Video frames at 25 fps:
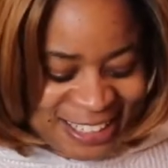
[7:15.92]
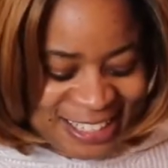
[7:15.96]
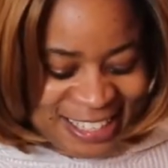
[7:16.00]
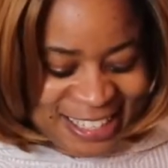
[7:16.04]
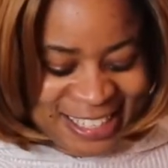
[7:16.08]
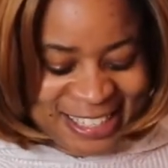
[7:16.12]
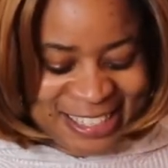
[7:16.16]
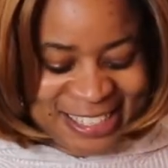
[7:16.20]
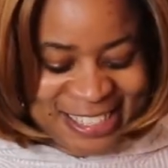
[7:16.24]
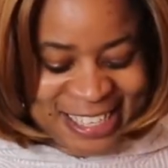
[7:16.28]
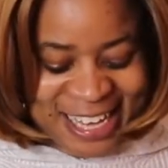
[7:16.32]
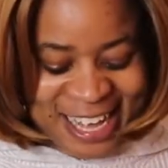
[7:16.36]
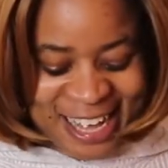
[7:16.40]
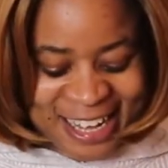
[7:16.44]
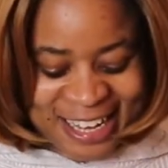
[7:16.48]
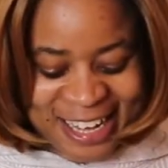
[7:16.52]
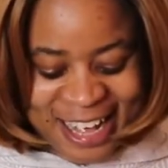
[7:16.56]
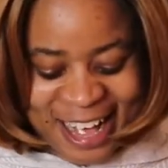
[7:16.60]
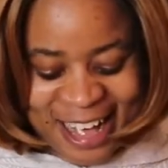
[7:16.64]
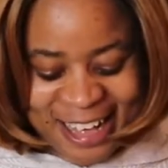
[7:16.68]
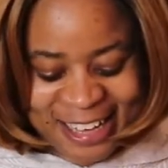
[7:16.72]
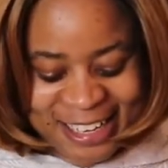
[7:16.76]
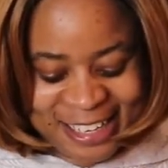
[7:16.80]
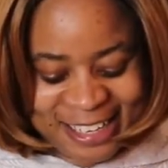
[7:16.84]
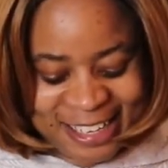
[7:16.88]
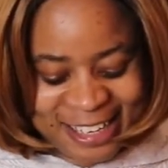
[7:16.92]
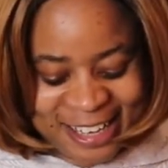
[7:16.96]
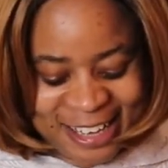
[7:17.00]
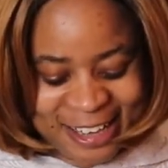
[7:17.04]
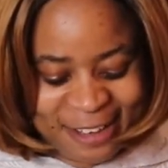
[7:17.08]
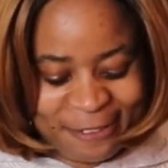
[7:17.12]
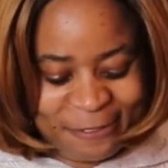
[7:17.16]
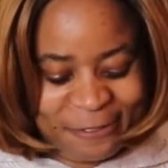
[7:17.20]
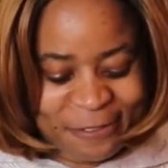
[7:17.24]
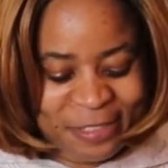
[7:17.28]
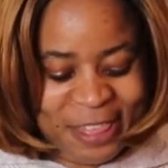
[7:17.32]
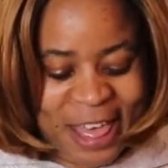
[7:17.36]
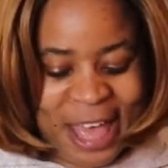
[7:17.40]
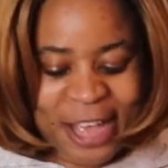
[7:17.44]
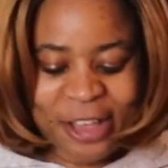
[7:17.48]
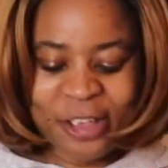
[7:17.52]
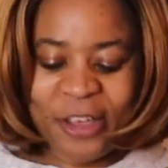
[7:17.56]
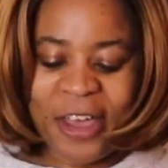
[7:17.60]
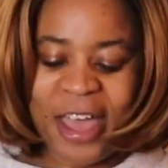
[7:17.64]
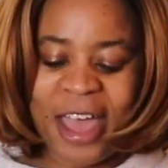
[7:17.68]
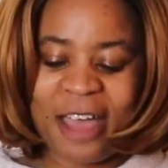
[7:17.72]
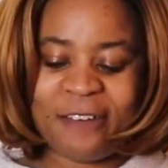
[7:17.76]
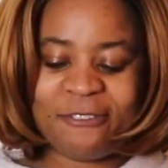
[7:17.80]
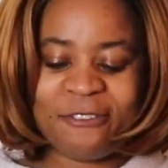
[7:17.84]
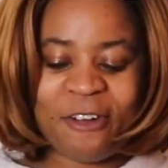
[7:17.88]
it's a card gift. Then you
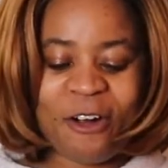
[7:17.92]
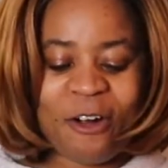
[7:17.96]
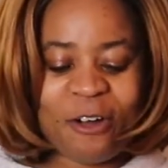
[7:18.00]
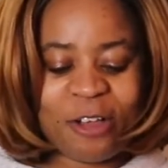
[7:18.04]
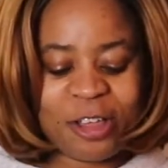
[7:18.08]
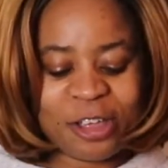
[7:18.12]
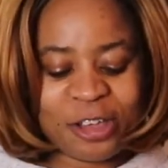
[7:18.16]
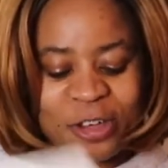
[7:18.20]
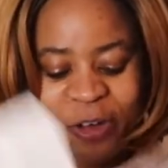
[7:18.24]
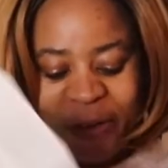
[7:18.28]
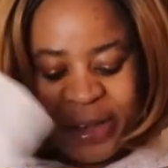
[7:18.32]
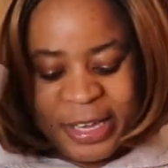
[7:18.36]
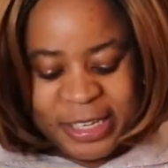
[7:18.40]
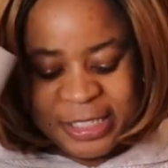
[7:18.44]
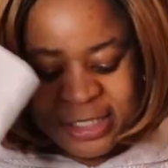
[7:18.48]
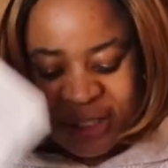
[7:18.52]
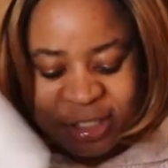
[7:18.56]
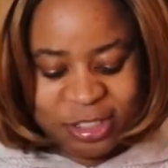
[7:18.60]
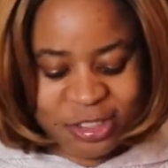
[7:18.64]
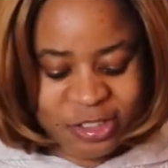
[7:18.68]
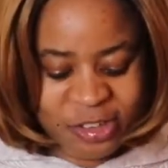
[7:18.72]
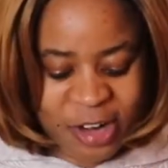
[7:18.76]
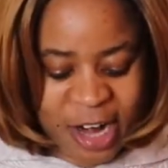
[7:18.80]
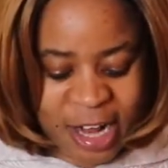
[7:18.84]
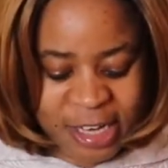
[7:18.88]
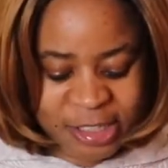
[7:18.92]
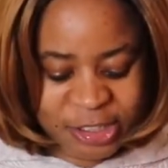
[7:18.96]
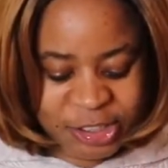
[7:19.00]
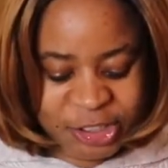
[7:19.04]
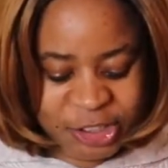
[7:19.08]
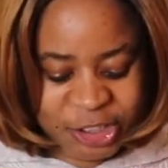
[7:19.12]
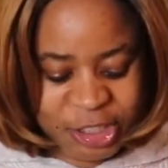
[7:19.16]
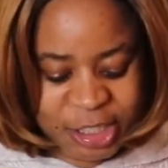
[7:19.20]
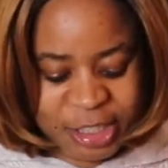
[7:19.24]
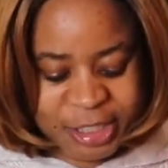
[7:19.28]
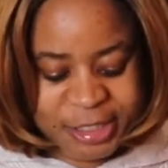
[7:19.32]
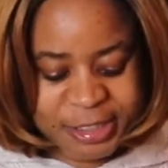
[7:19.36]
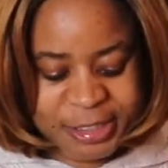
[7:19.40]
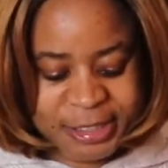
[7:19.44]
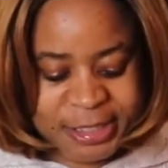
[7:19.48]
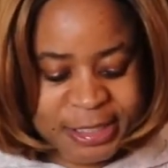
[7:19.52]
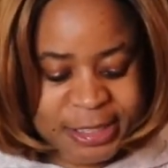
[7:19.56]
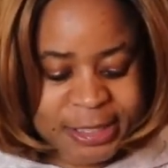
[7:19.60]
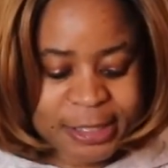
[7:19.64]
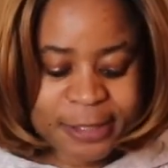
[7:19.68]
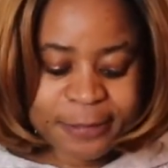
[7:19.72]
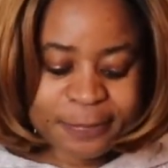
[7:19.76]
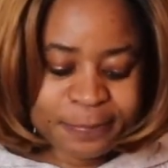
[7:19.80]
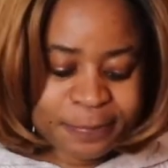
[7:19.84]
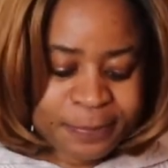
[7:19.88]
have all your
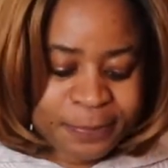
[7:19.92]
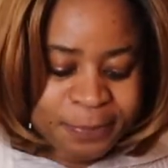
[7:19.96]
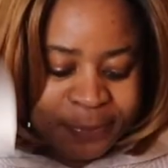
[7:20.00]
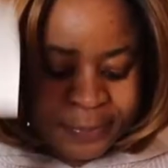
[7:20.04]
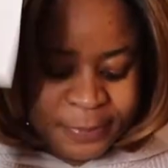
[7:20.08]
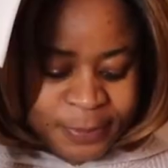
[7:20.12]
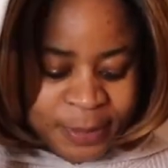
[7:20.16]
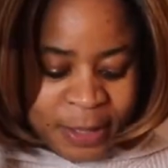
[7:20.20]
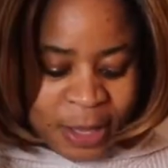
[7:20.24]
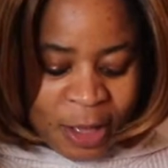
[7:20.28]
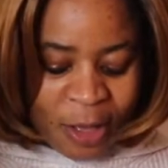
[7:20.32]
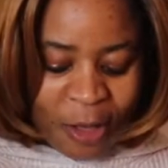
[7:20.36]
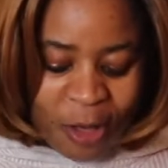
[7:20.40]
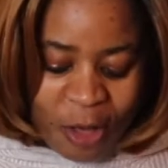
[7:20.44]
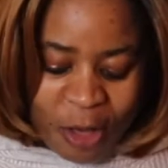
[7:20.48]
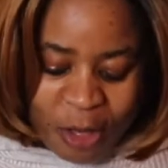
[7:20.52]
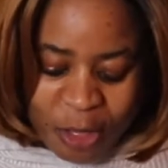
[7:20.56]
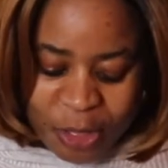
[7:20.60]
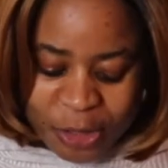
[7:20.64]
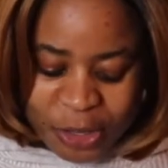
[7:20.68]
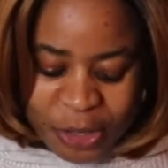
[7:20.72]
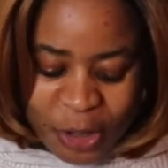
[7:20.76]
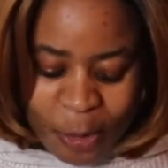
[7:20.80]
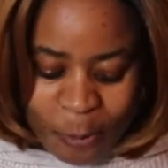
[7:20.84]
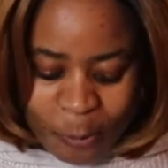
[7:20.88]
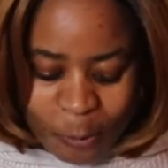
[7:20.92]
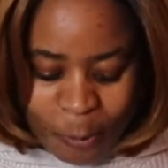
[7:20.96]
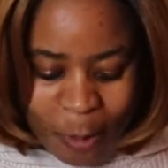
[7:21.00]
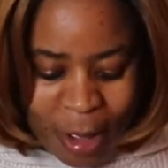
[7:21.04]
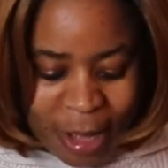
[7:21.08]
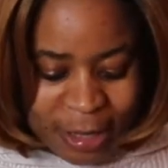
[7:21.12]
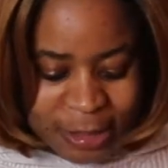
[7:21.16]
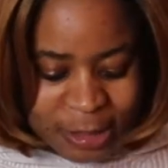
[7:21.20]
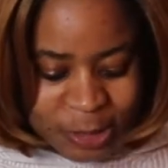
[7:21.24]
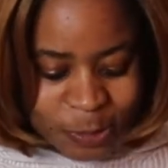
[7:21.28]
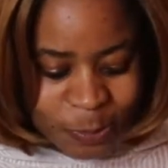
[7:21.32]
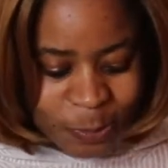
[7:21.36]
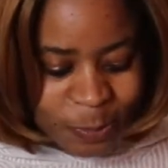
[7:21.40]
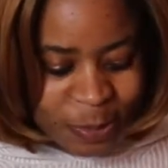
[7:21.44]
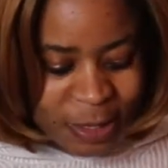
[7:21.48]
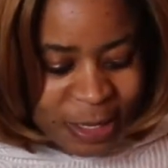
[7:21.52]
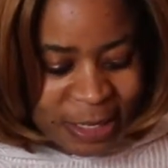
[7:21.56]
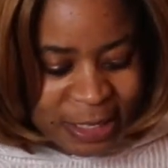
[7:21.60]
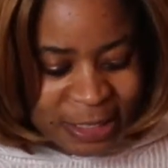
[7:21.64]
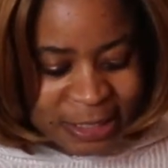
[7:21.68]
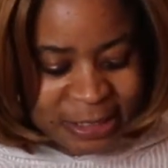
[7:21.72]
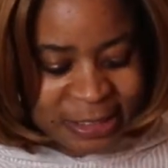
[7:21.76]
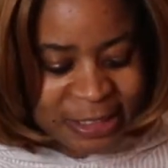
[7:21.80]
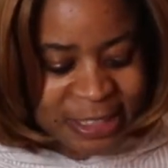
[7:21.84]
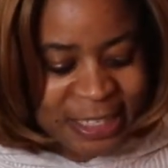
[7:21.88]
instructions, all your what,
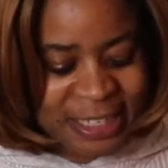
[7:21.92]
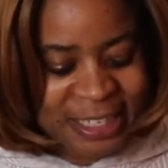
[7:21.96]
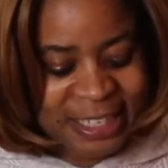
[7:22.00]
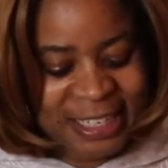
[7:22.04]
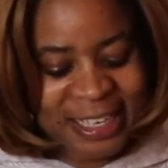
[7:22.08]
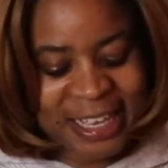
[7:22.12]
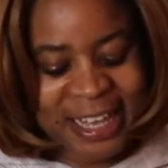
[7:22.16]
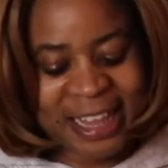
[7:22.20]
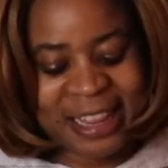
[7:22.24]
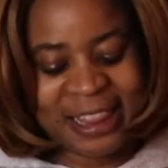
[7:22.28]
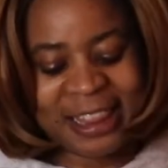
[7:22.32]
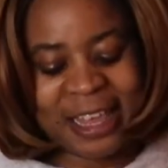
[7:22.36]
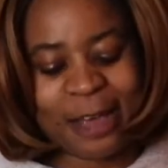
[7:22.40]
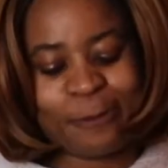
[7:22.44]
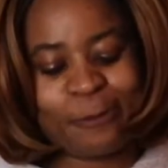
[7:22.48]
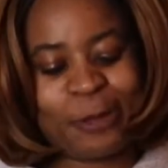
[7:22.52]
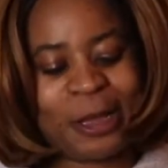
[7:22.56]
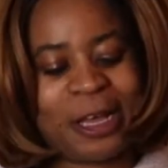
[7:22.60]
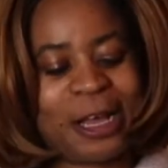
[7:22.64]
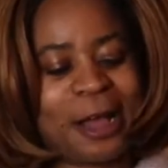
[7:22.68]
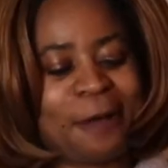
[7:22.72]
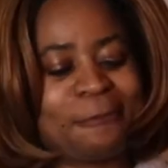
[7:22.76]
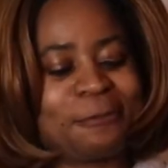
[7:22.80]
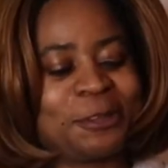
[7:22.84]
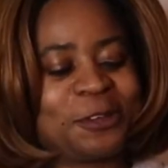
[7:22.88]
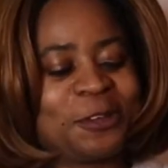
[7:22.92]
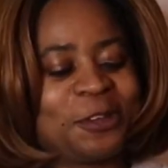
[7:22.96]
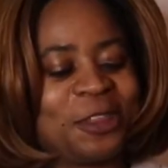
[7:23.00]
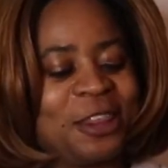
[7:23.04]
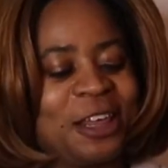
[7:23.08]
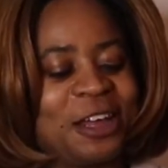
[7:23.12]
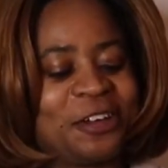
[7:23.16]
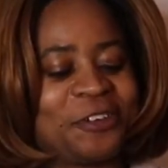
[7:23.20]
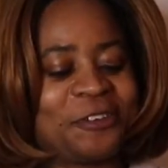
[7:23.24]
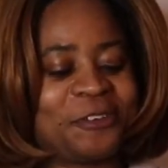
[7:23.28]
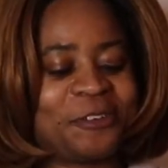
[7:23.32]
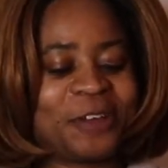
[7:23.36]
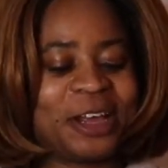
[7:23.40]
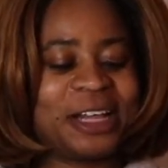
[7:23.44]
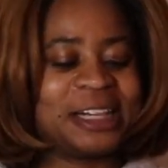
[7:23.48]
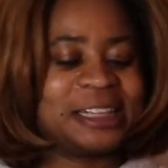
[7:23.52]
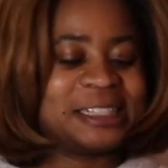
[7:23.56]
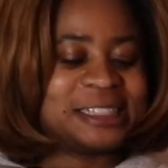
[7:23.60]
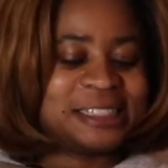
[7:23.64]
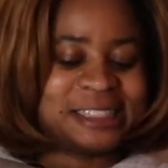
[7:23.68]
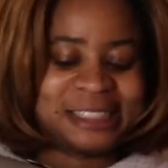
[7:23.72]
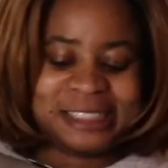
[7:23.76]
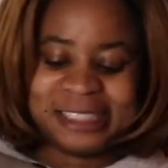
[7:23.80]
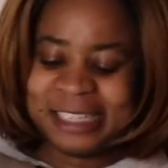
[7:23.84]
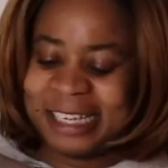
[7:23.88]
and then we come to the
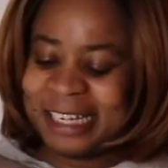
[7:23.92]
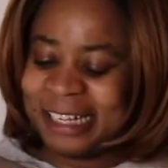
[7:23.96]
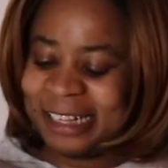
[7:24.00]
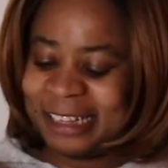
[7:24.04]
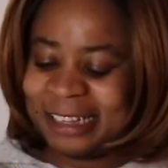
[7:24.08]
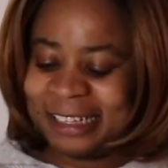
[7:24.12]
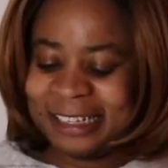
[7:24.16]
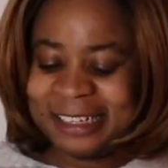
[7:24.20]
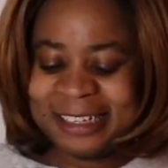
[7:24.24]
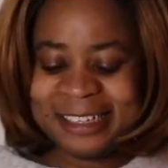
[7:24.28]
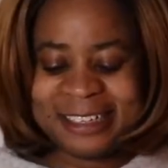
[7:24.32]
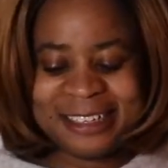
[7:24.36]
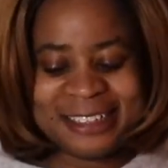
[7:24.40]
real deal.